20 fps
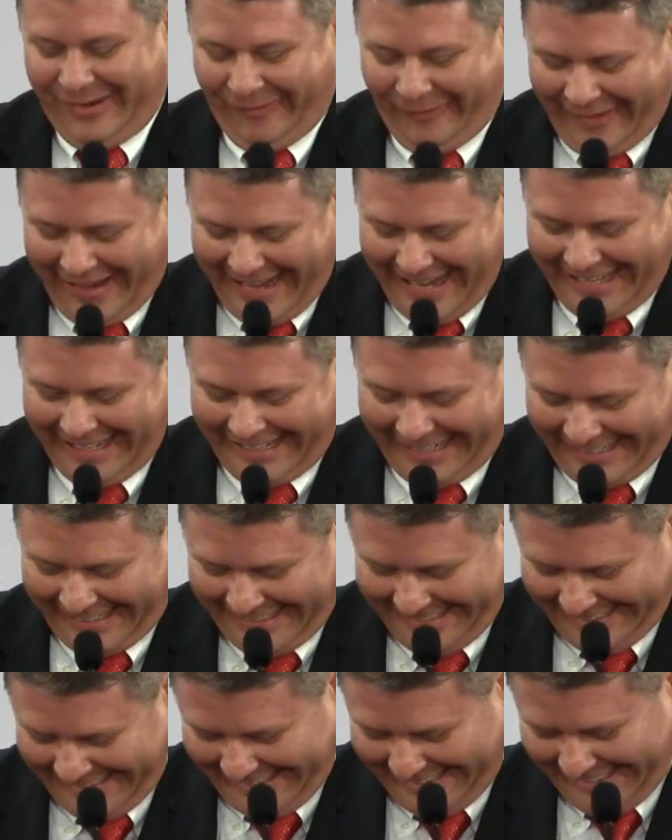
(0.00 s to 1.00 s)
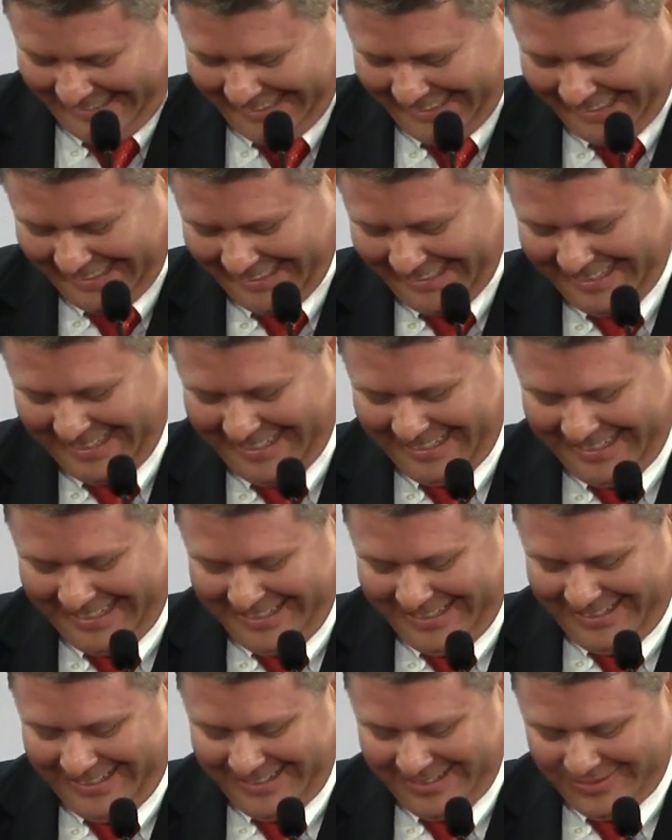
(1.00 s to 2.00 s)
Quietly.
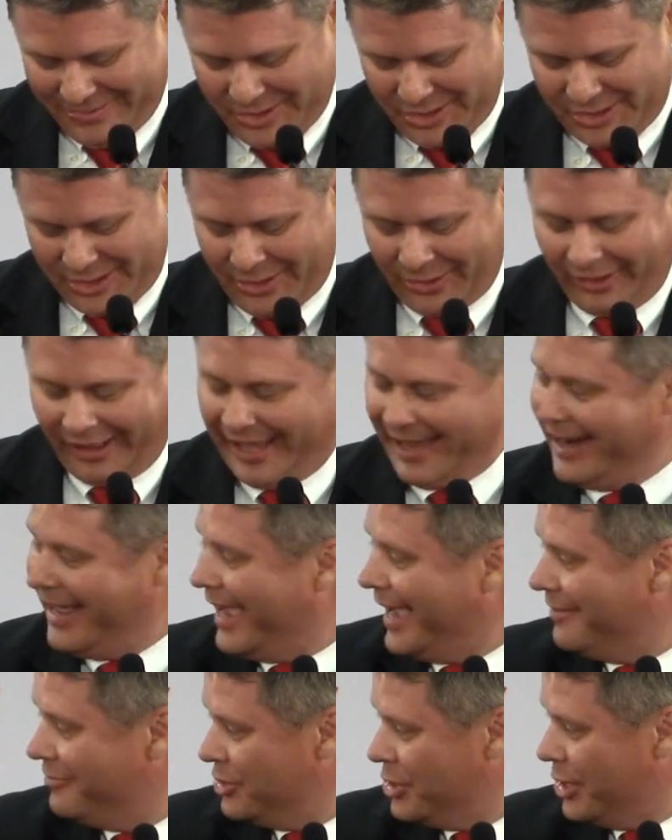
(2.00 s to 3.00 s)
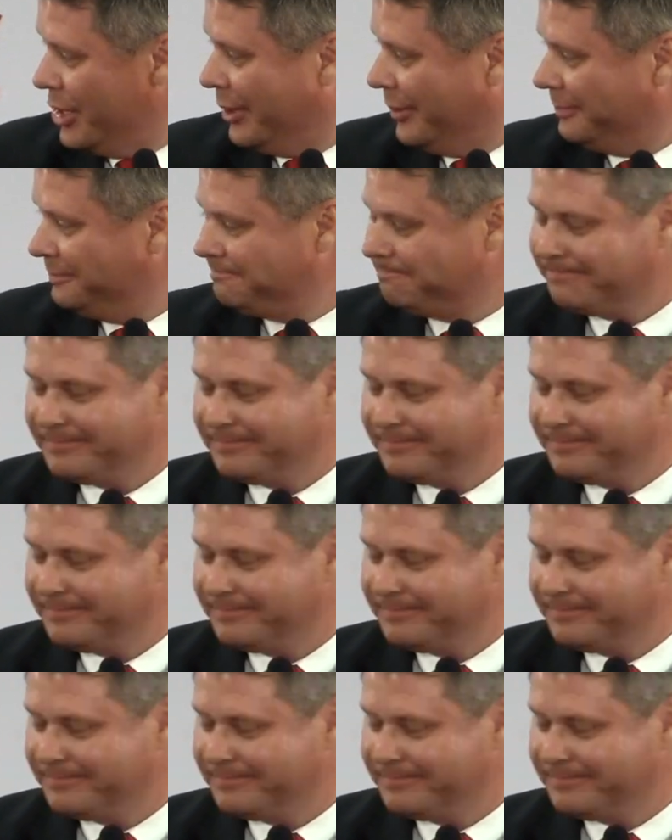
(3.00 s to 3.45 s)
We're so glad to have you here.